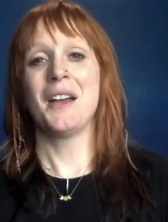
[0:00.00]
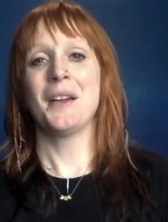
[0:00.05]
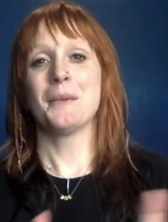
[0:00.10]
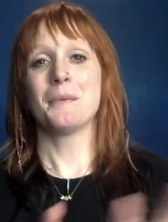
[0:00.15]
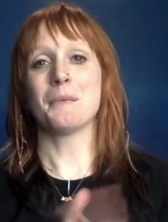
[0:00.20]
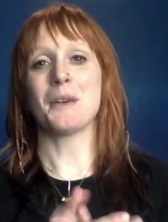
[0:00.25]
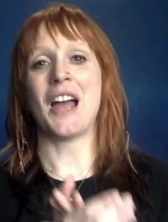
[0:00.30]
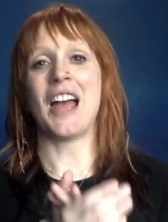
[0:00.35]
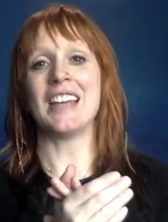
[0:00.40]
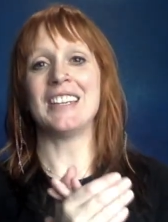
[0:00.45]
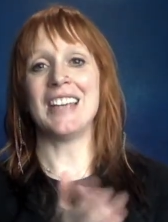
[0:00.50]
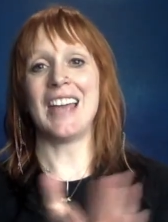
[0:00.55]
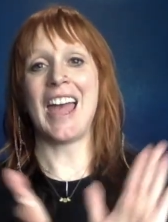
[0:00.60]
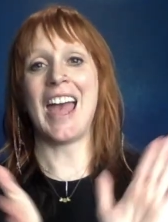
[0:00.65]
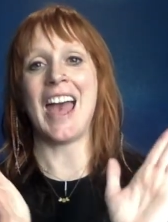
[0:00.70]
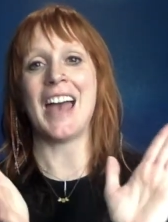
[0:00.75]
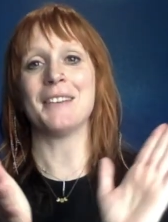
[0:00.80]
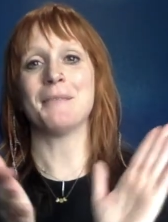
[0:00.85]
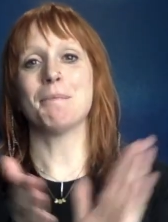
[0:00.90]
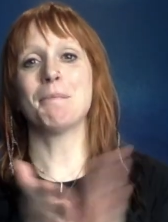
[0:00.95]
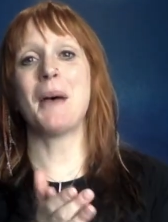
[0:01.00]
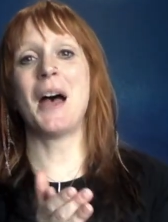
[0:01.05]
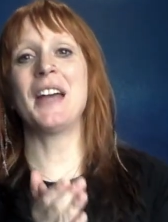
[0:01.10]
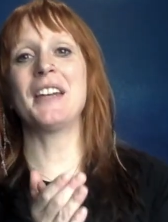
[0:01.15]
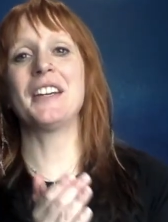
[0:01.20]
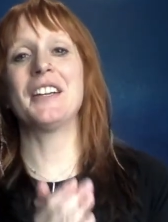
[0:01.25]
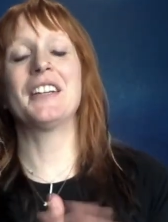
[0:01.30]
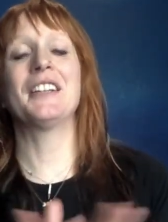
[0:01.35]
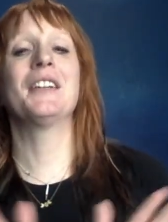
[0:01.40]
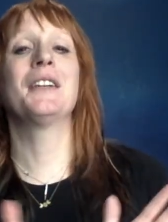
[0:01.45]
Bread and
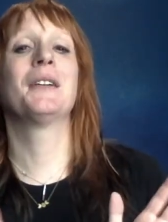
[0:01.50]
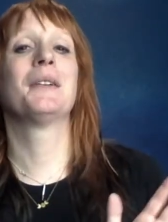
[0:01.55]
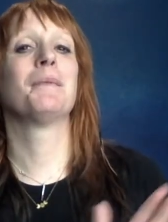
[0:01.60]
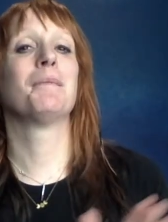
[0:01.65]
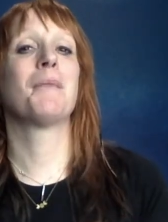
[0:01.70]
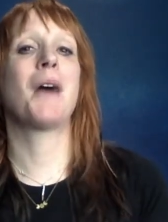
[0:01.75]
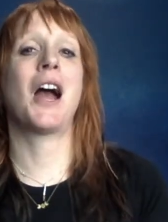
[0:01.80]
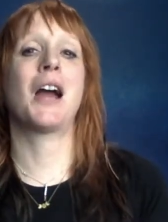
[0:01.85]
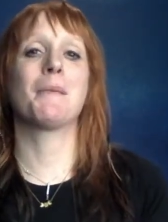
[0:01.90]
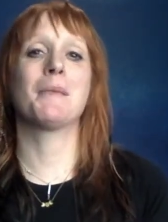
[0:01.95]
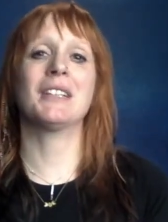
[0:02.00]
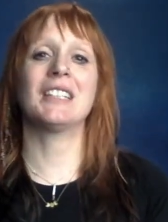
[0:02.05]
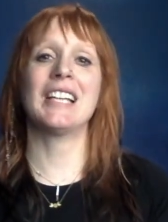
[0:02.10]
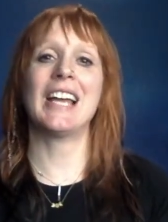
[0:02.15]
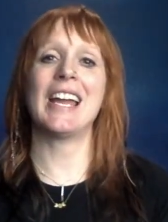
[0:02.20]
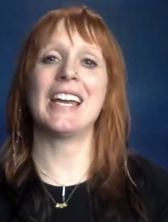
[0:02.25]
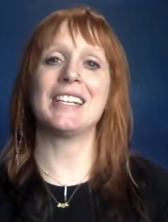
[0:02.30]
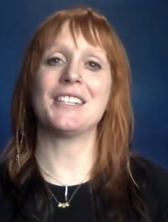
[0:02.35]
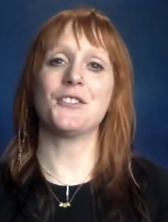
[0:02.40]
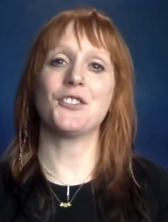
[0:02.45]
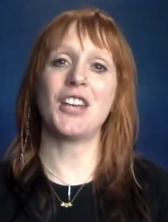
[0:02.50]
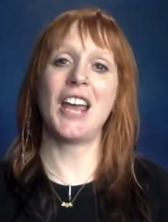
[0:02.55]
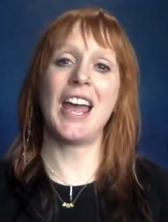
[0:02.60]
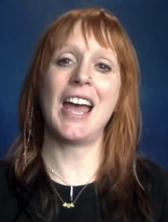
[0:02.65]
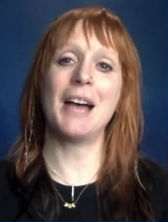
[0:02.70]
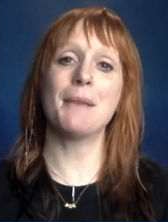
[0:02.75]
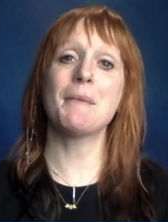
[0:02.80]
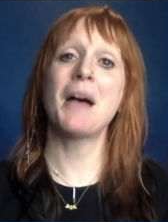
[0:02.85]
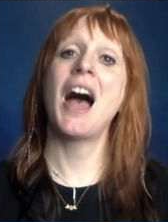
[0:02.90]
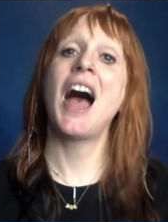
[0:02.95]
butter, marmalade and
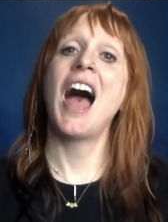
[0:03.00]
jam.